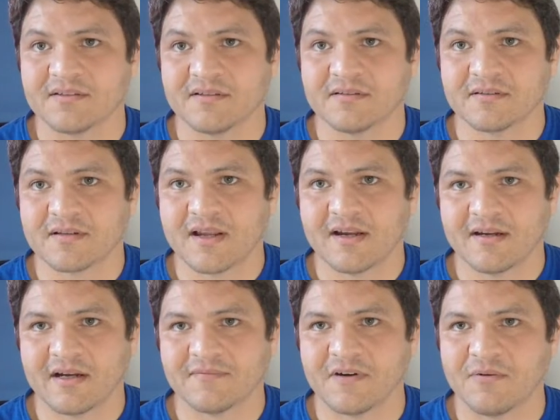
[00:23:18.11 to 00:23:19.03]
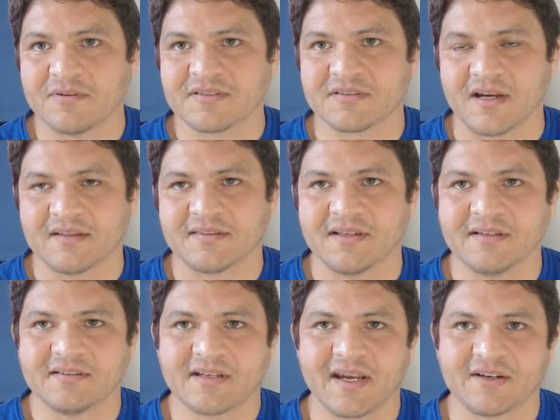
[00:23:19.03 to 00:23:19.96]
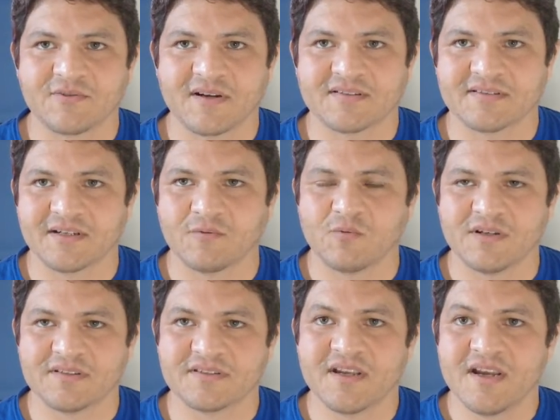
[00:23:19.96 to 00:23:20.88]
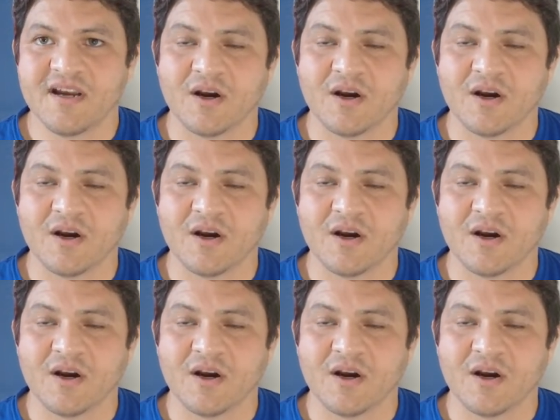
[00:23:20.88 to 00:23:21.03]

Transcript: So I've always thought that catch wrestling was